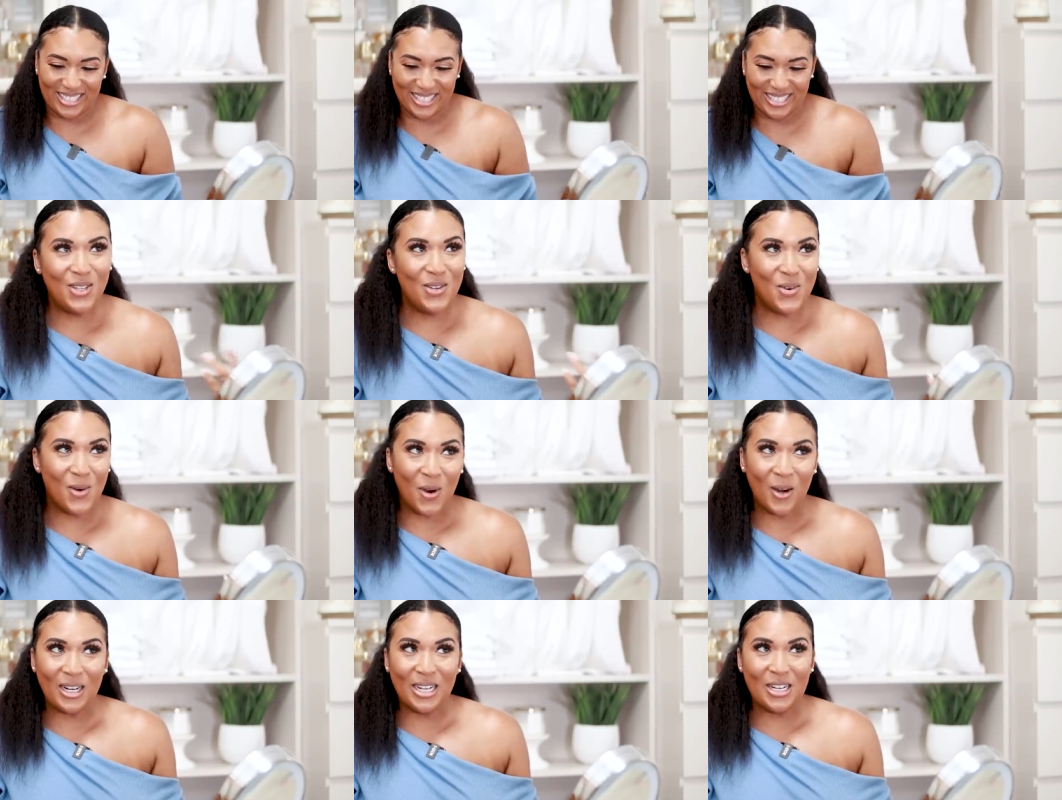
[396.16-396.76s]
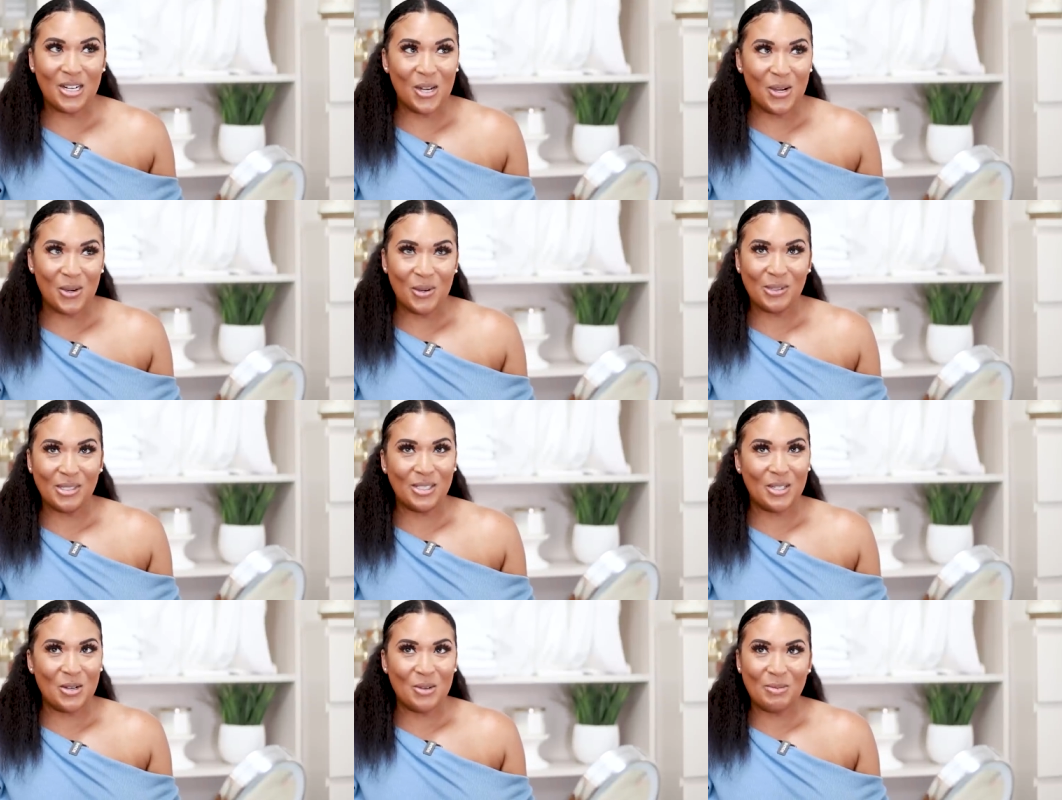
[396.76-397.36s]
You already
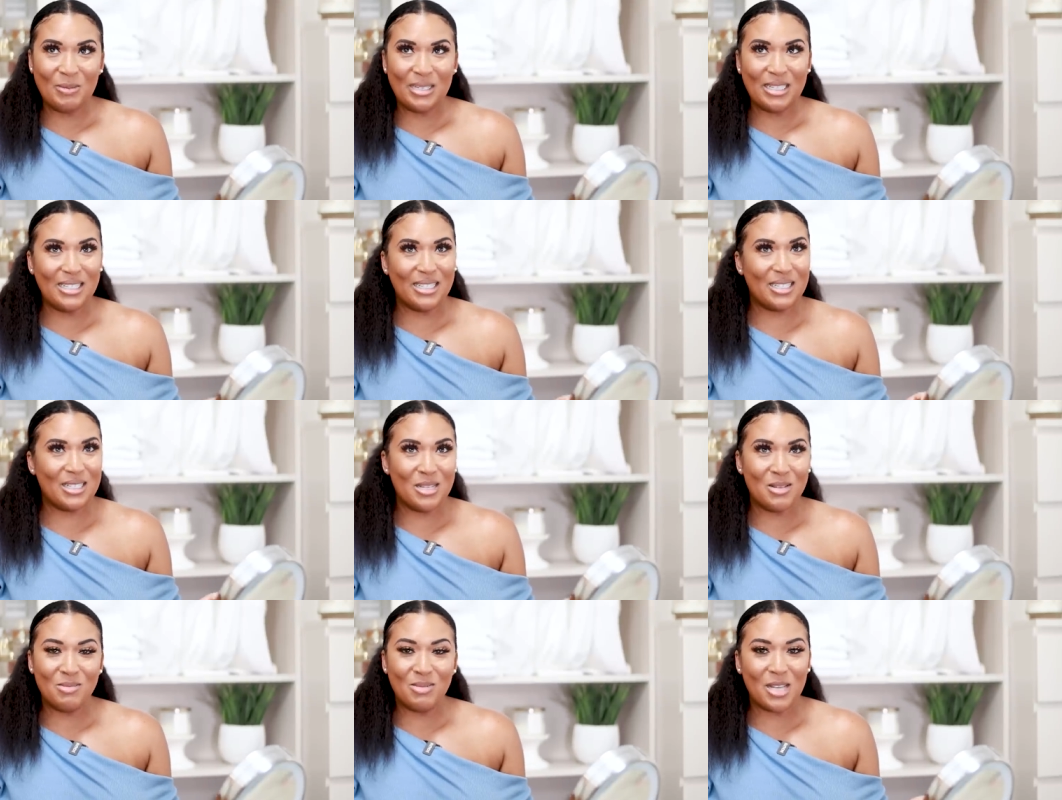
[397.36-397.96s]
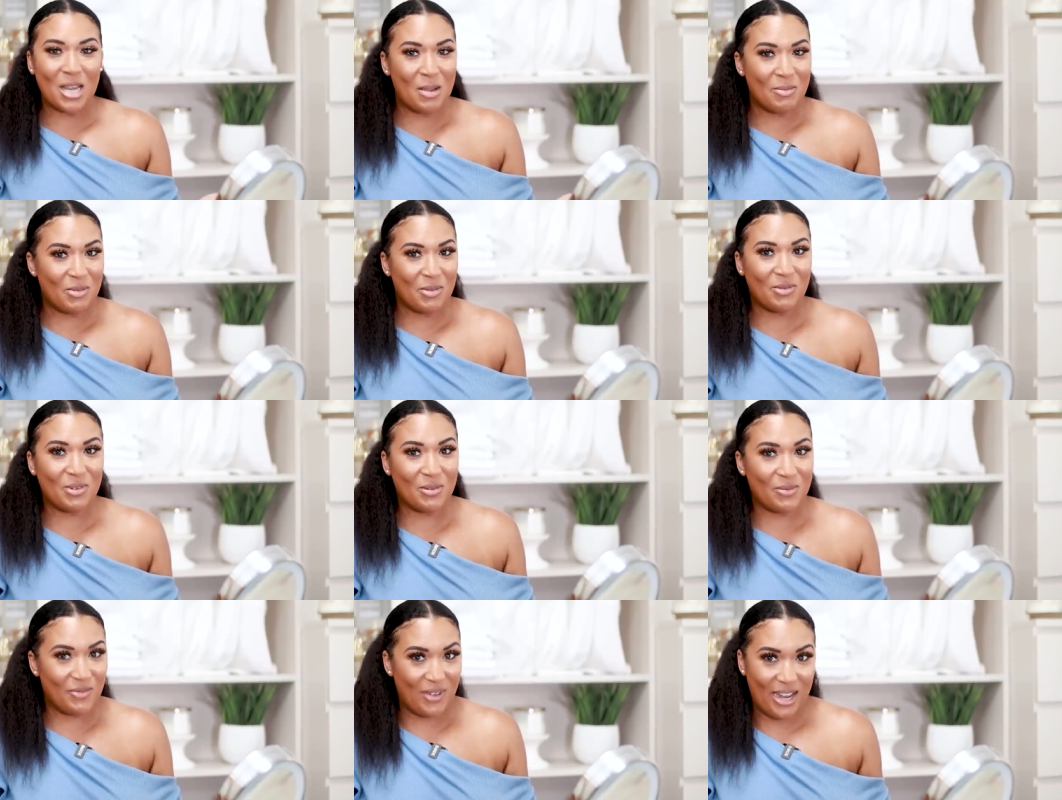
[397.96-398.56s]
know it's gonna be some type
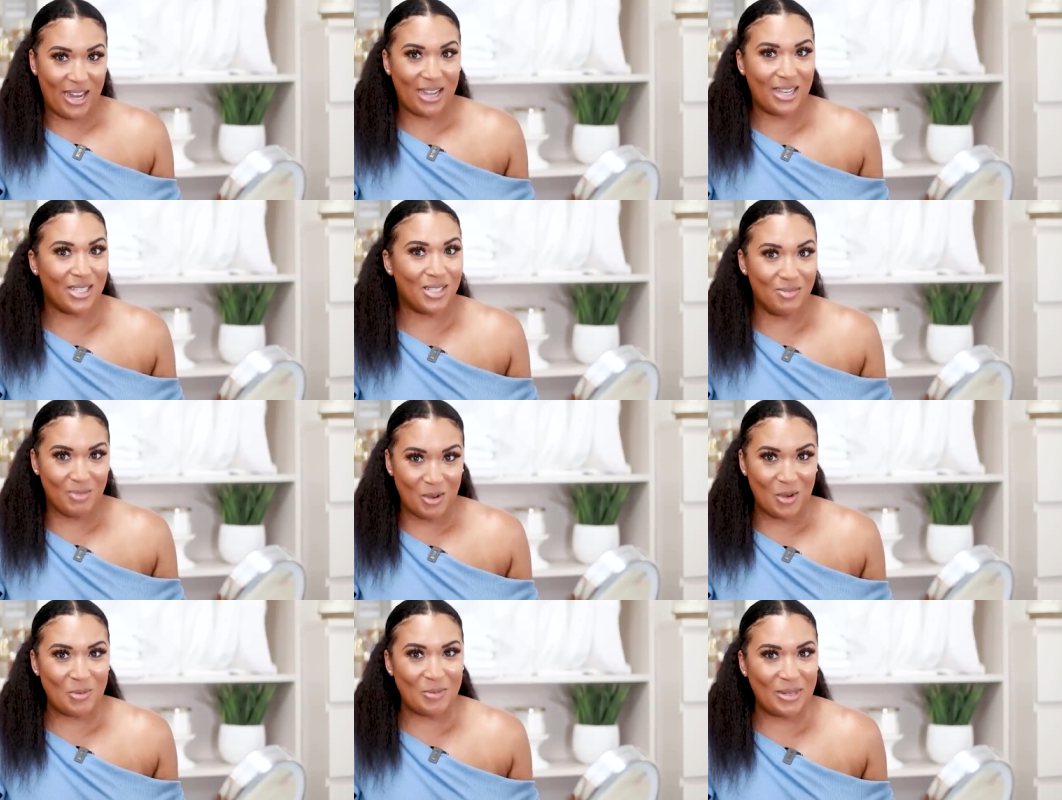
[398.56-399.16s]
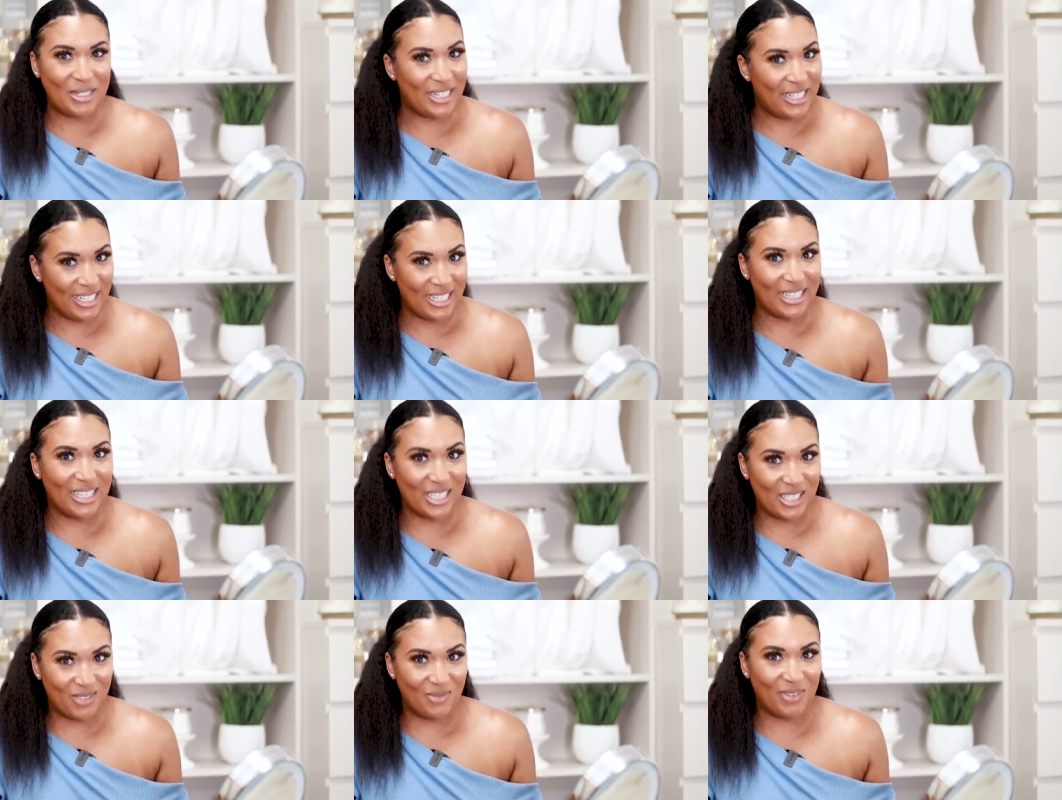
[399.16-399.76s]
of a fast moment
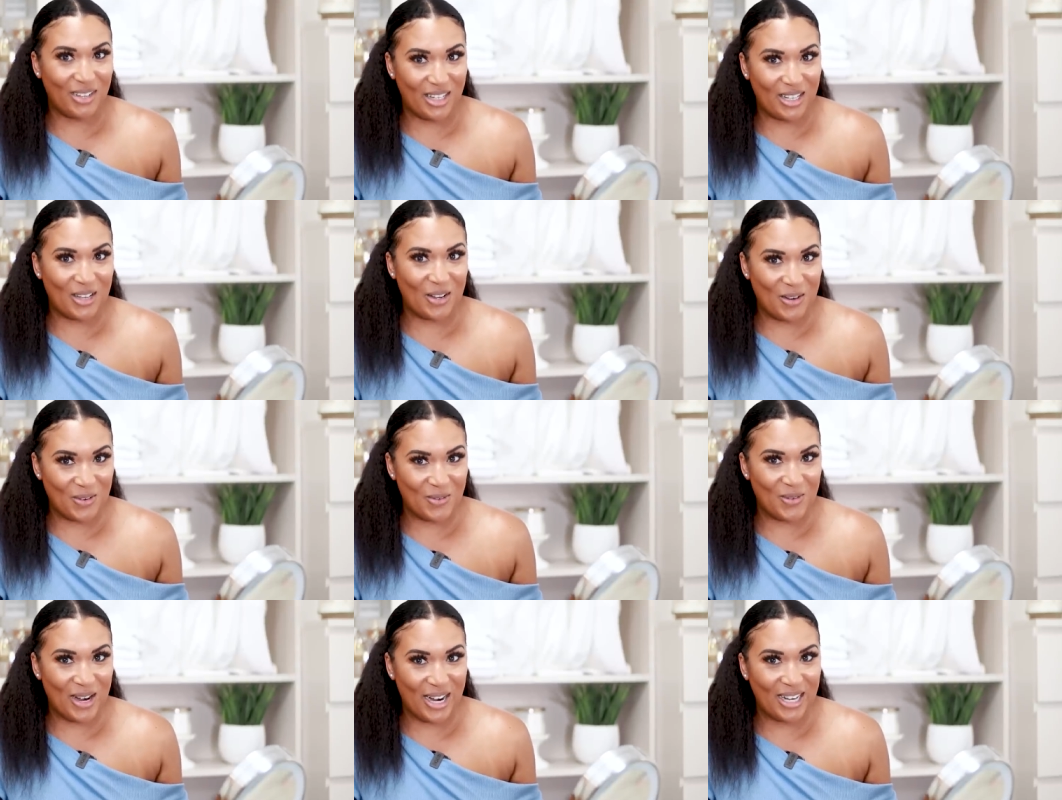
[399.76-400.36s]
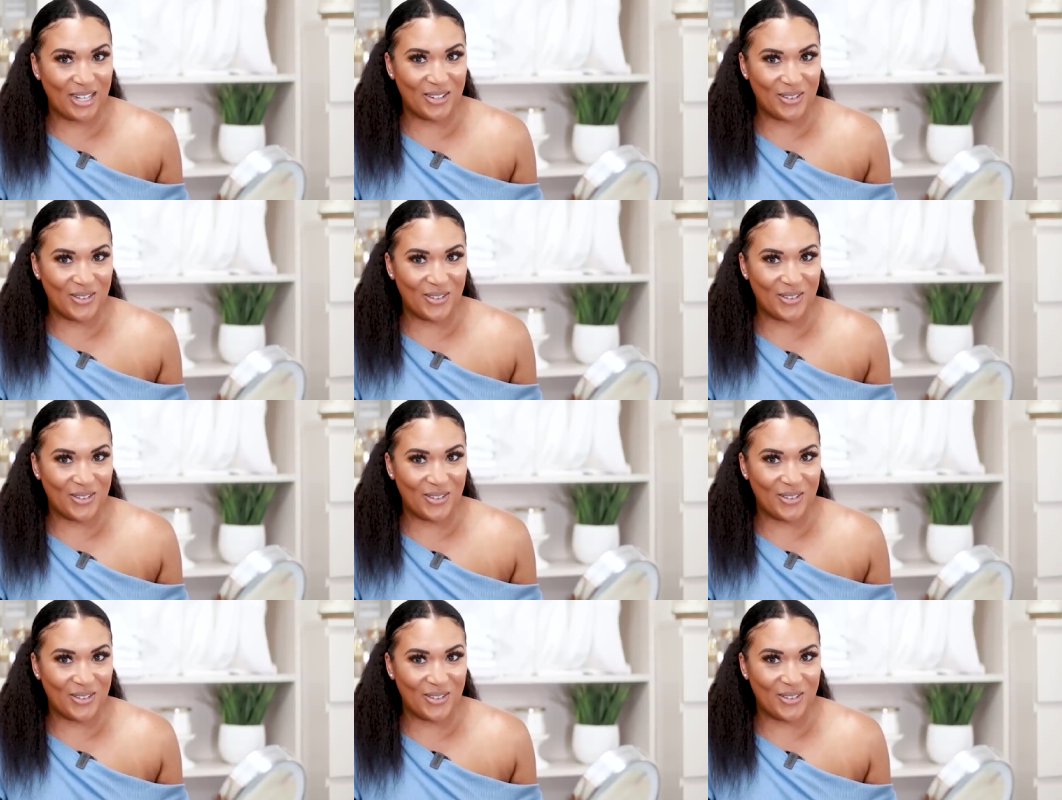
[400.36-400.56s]
in this video, right?